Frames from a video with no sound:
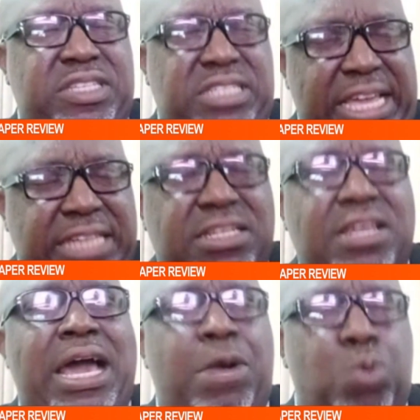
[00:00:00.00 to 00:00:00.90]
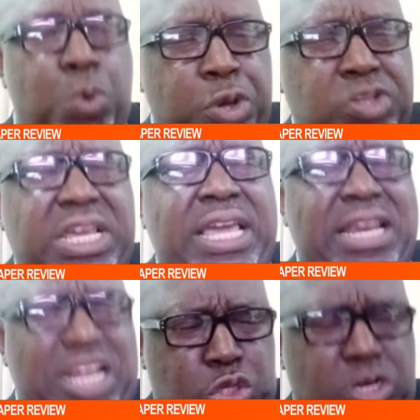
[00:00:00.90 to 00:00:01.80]
a state award, a
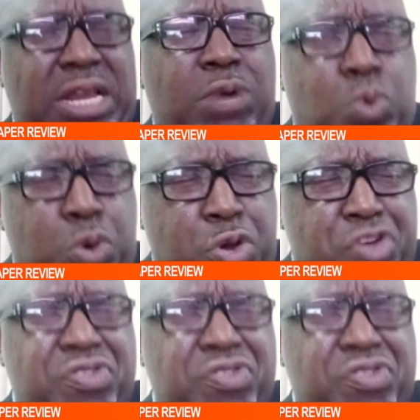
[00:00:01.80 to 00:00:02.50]
national award?